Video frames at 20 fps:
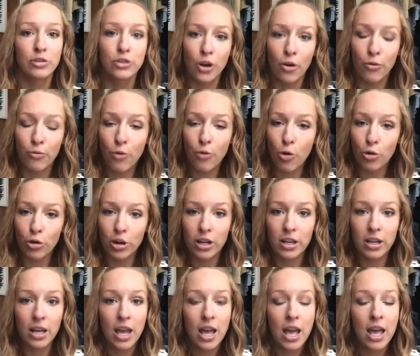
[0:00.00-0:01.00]
so
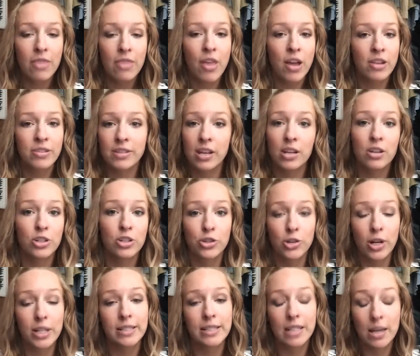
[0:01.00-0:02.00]
foreign that's going to
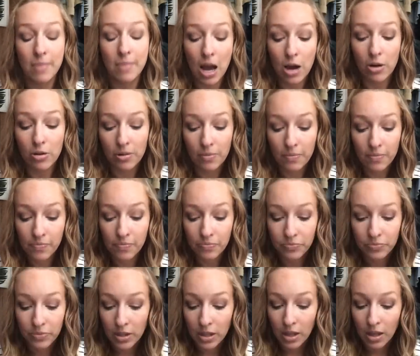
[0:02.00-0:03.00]
stress them out.
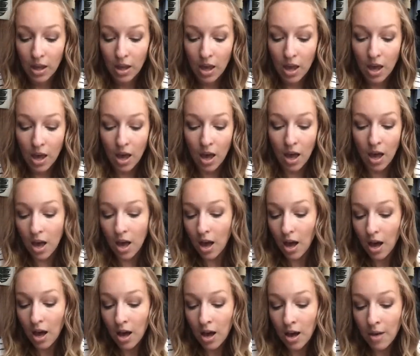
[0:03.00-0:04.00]

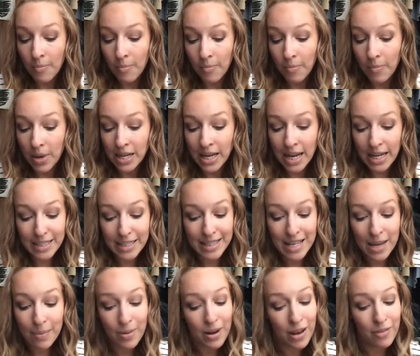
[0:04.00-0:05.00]
My next
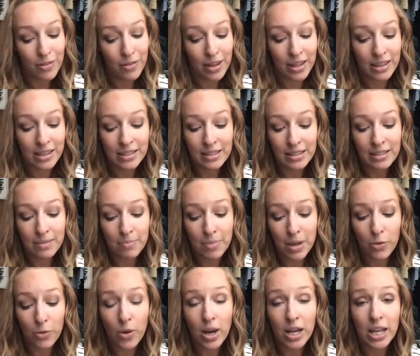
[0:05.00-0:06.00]
tip, and I feel like this is a
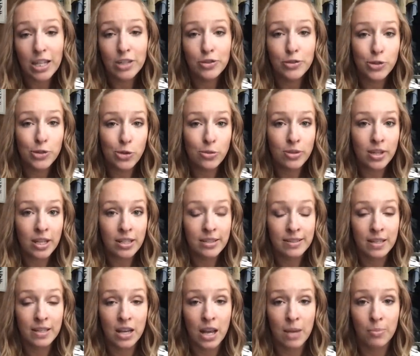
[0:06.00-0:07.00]
big one, is do
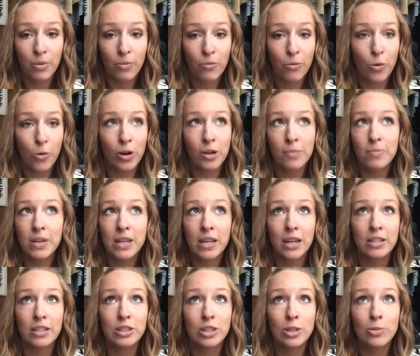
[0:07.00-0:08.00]
things the night before,
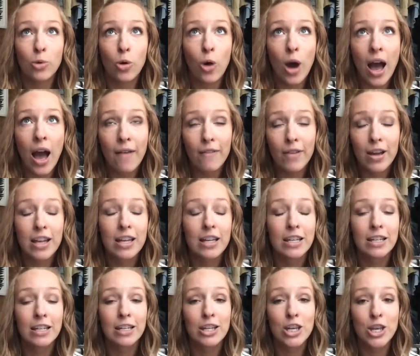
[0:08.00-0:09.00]
because you will have
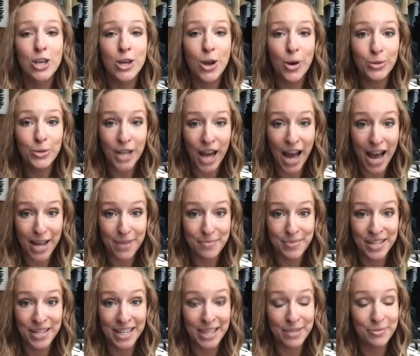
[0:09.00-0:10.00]
no
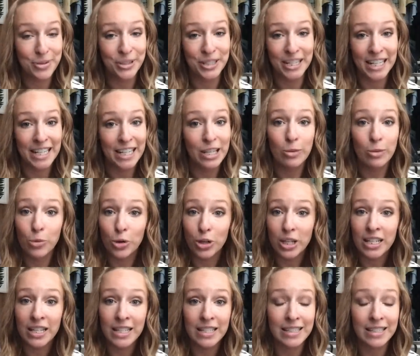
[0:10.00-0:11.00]
time in the morning. Your
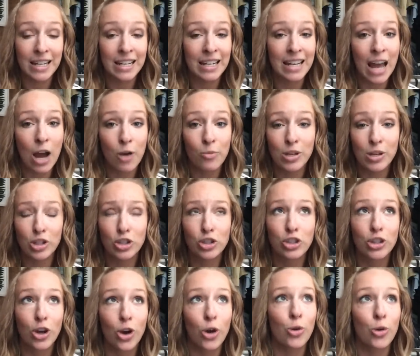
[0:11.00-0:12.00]
morning is going to now be
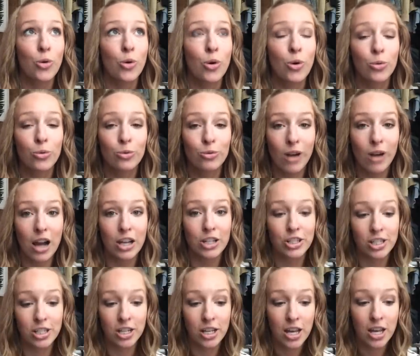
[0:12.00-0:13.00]
so
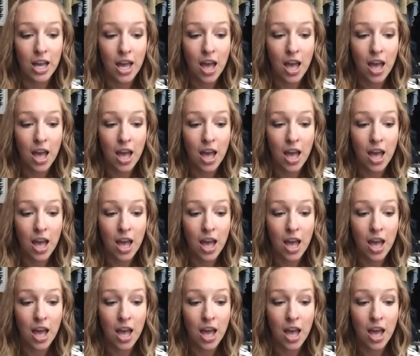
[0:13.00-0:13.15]
rushed.